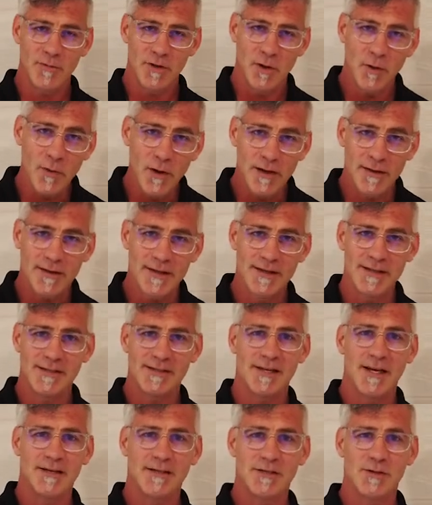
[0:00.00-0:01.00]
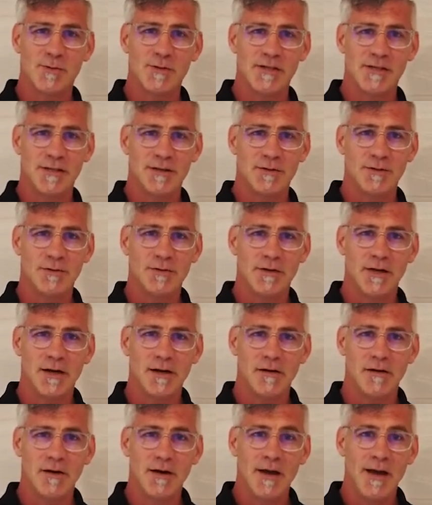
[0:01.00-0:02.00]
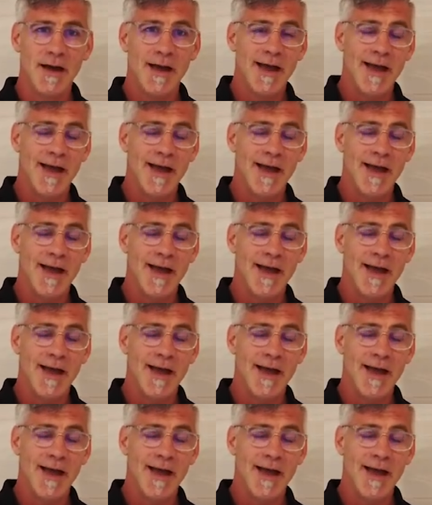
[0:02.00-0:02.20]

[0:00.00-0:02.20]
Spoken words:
We don't want thin set squeezing through there.